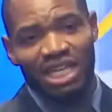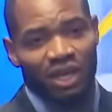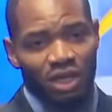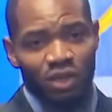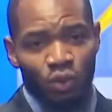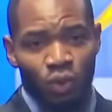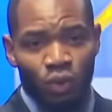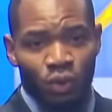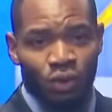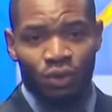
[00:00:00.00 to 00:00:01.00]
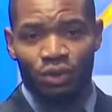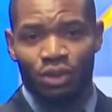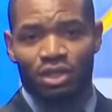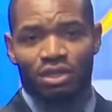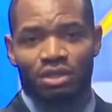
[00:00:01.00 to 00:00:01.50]
Nigeria I call it Wuruwuru.
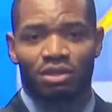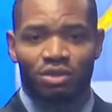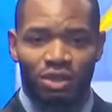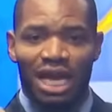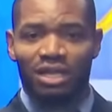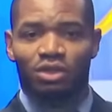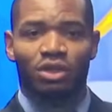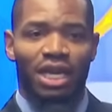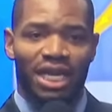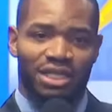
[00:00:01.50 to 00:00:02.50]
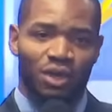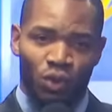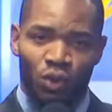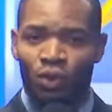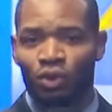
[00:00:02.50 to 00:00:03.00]
Do you, do you realize? Say
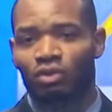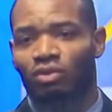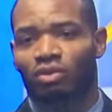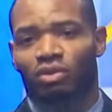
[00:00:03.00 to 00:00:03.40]
Wuruwuru.